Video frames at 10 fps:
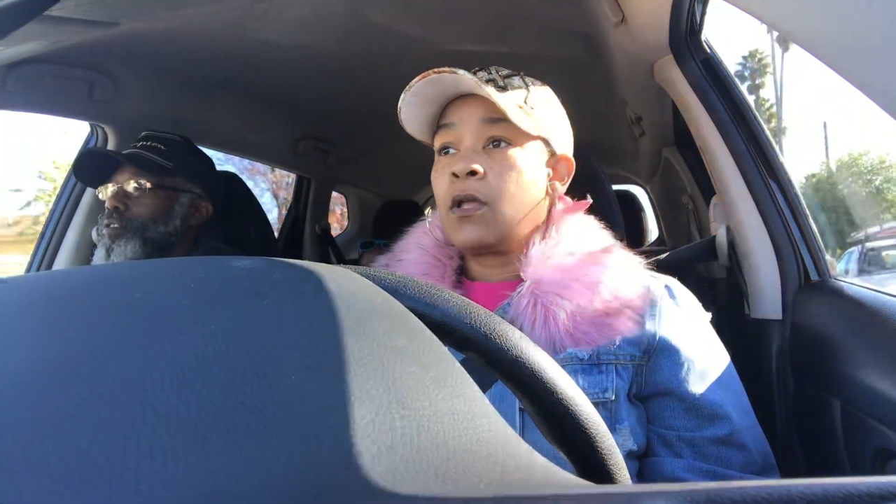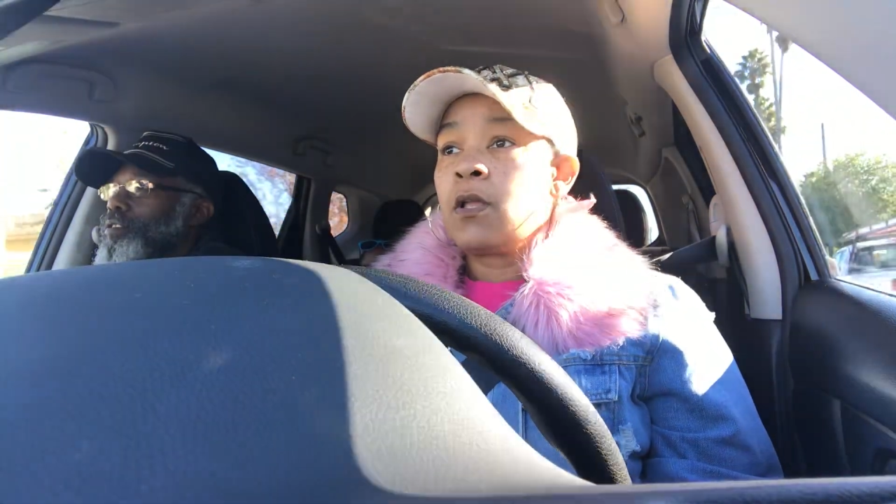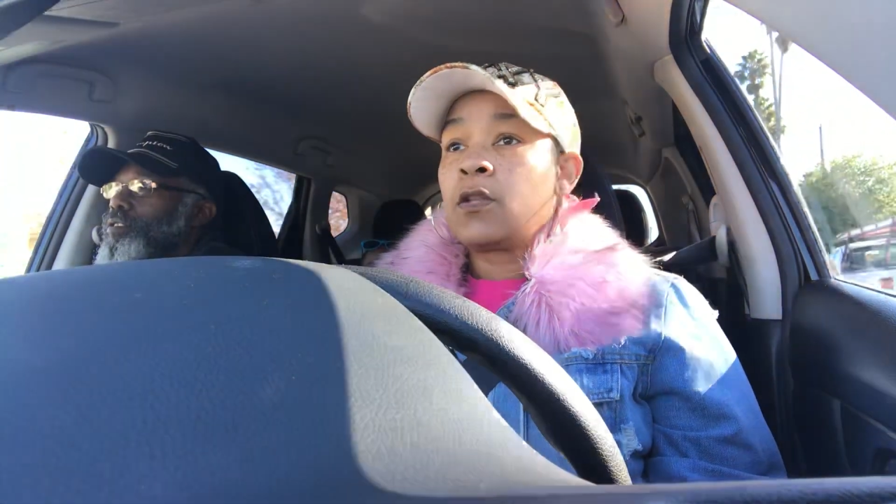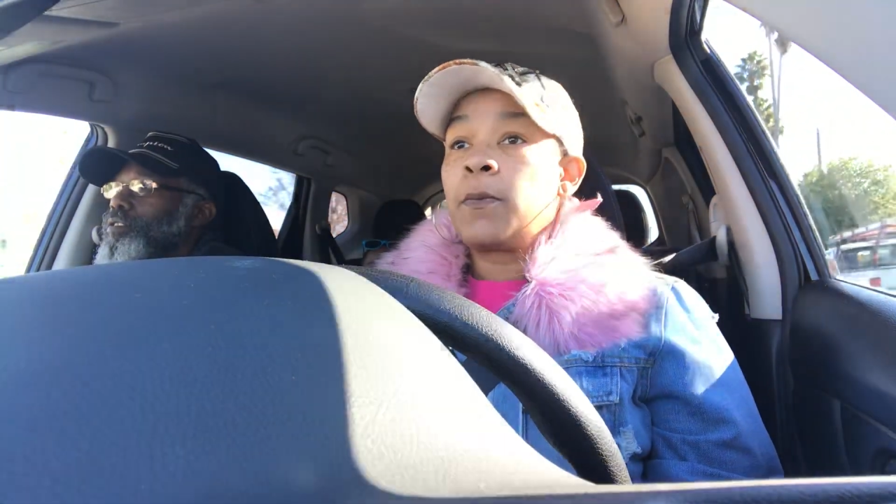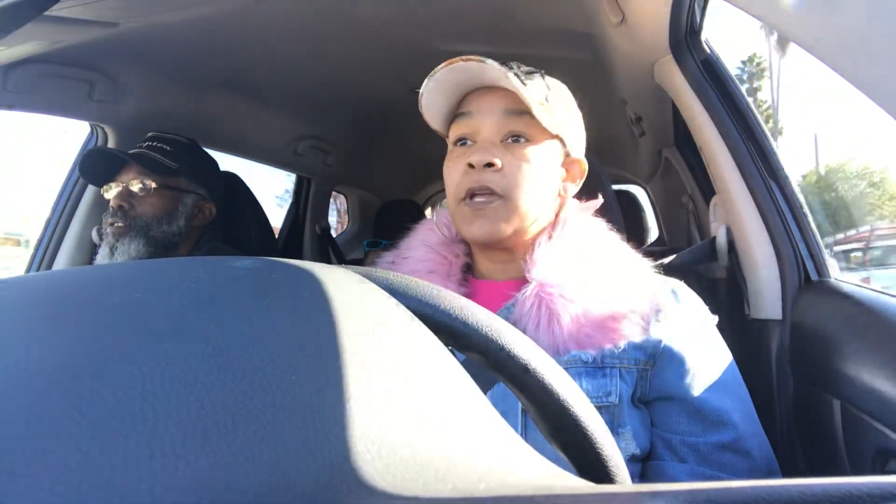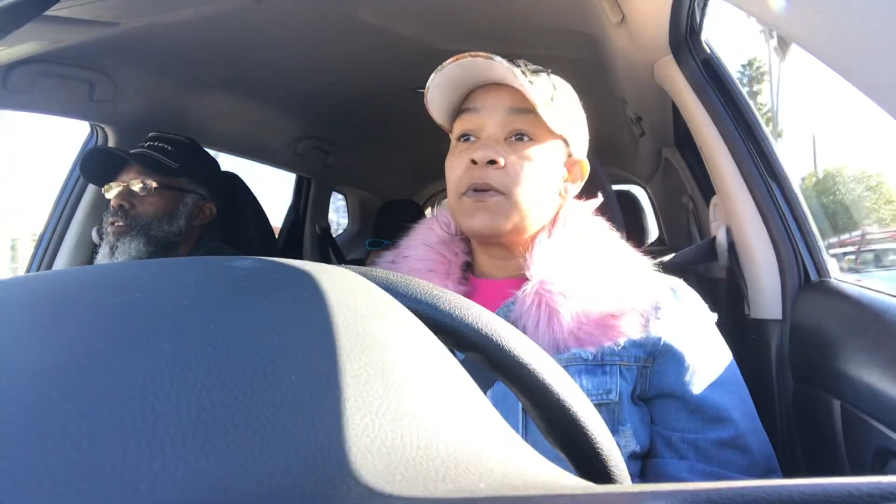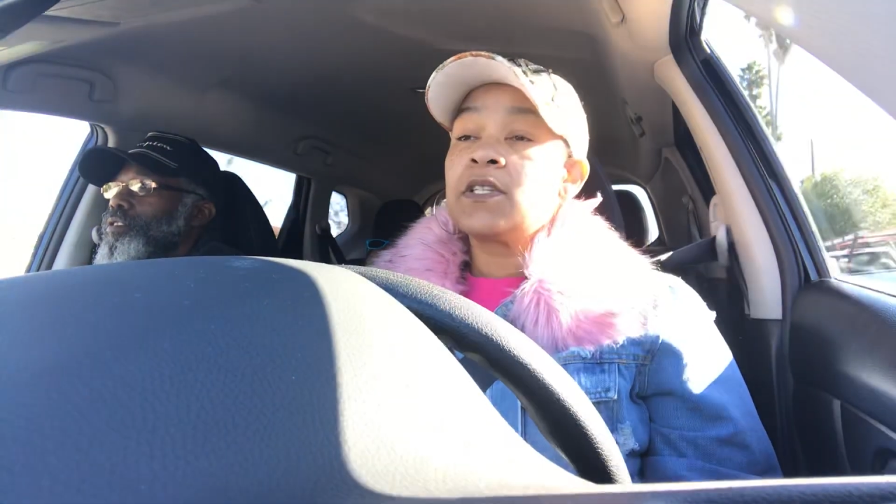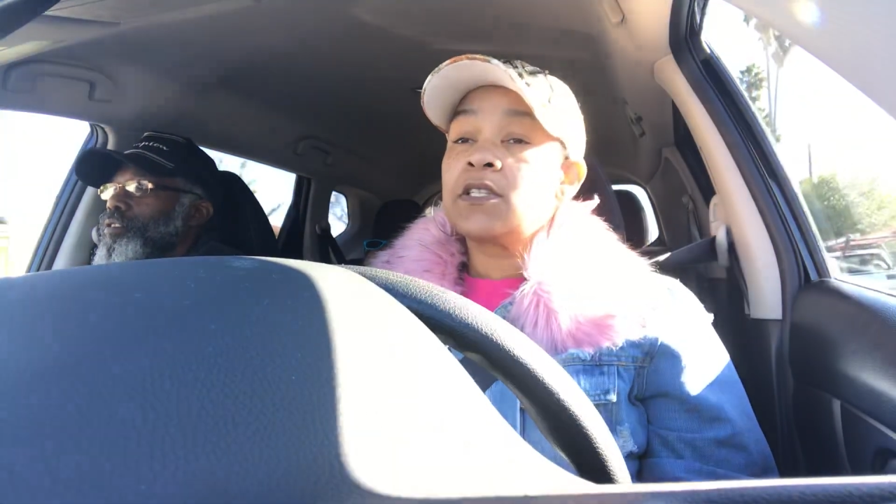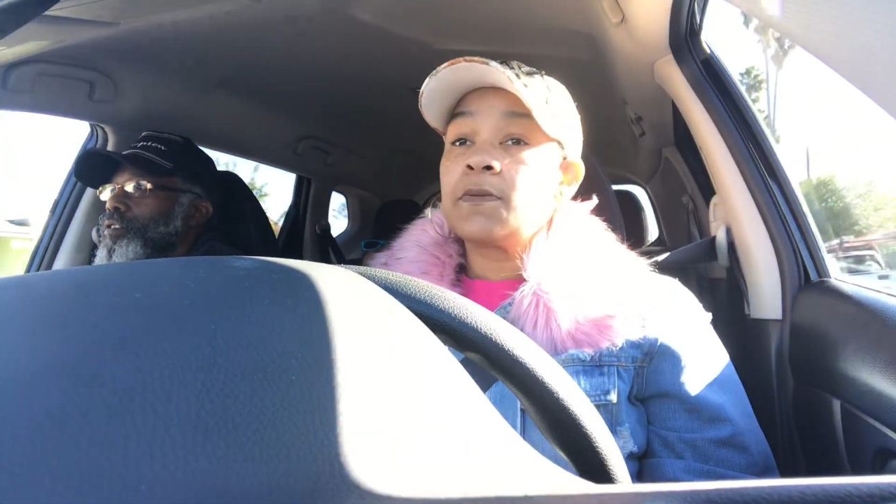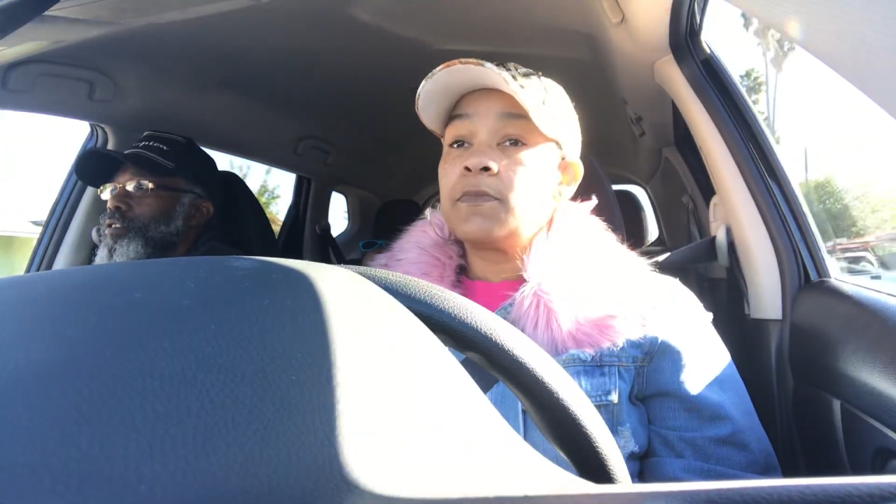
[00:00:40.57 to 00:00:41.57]
No, but it was
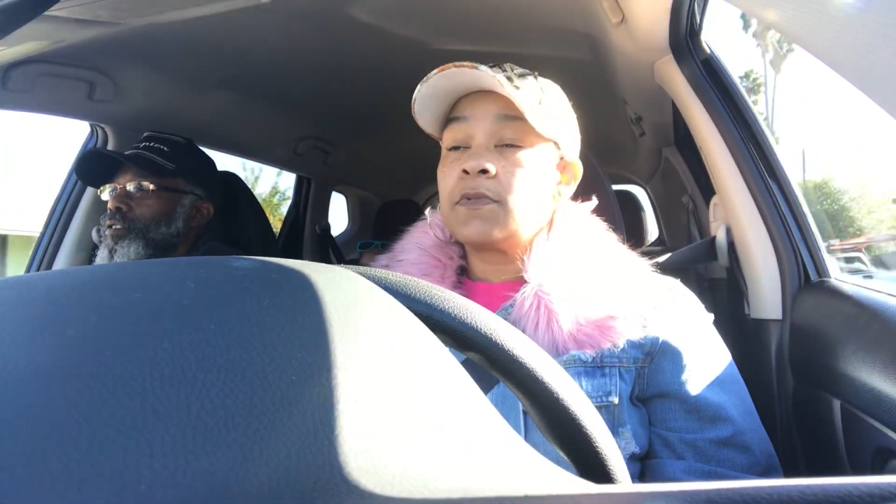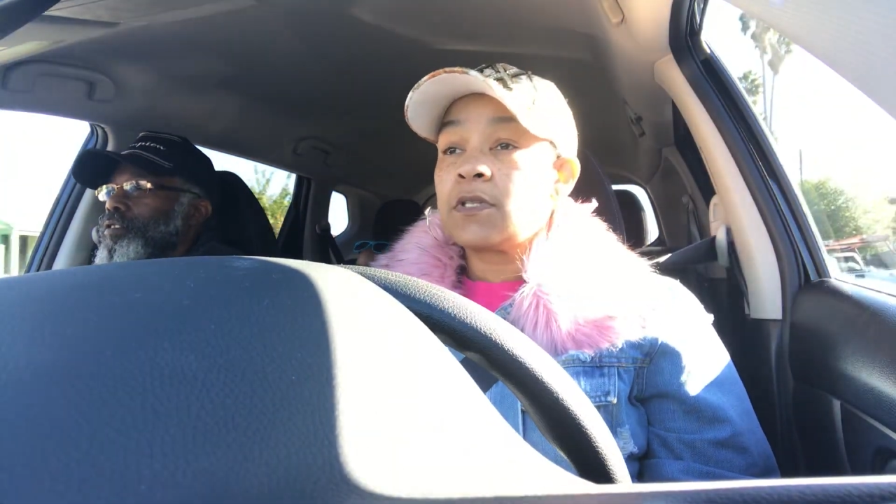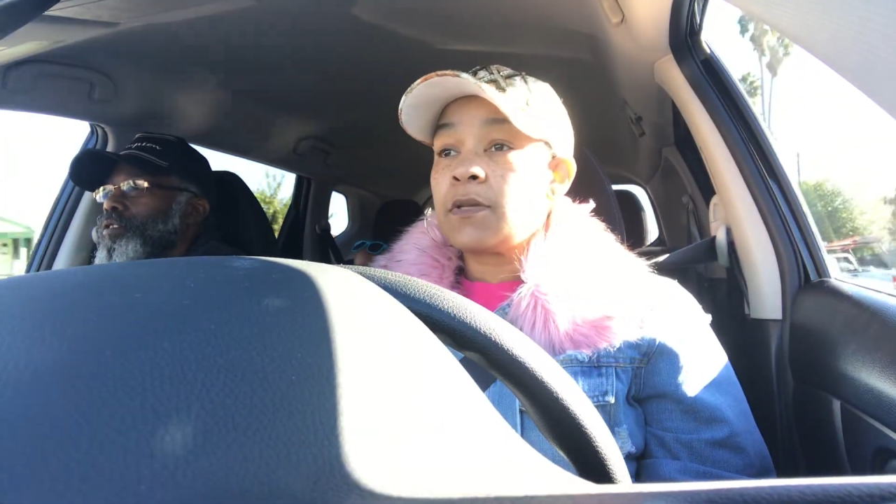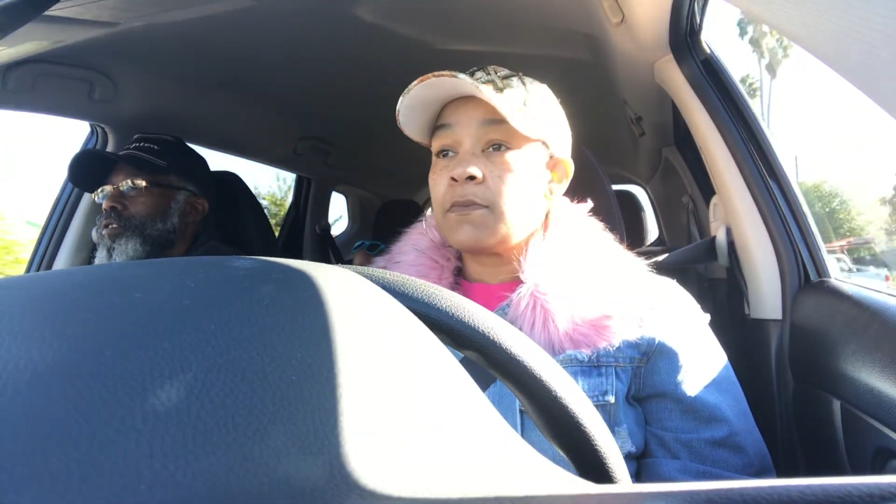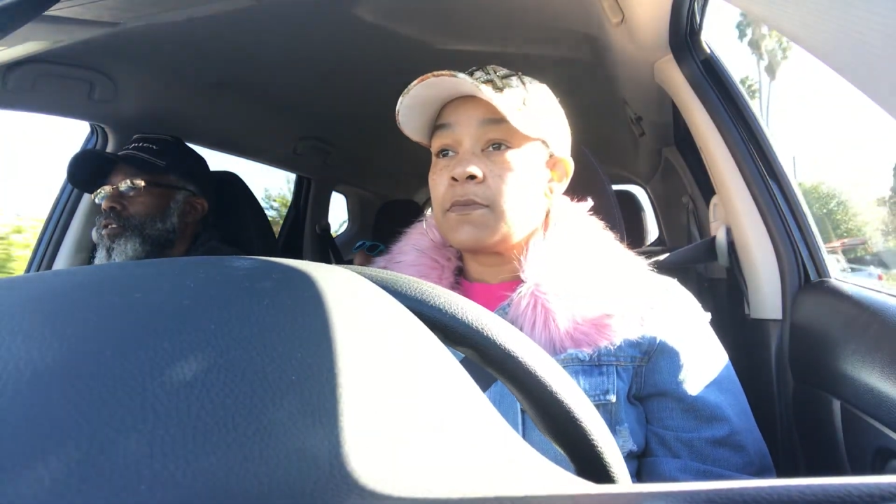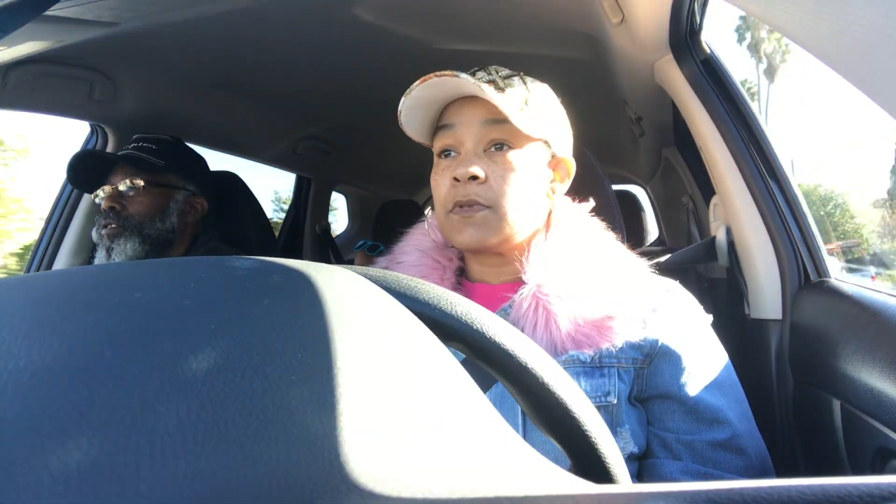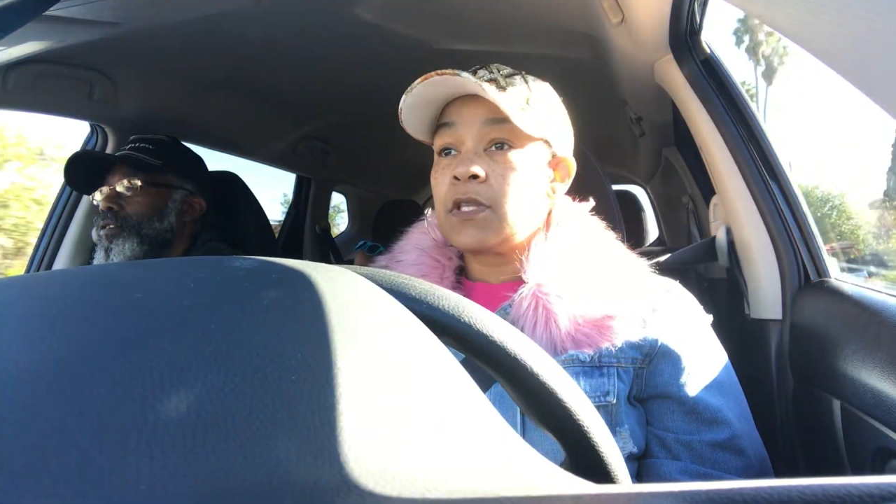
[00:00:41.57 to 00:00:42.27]
just some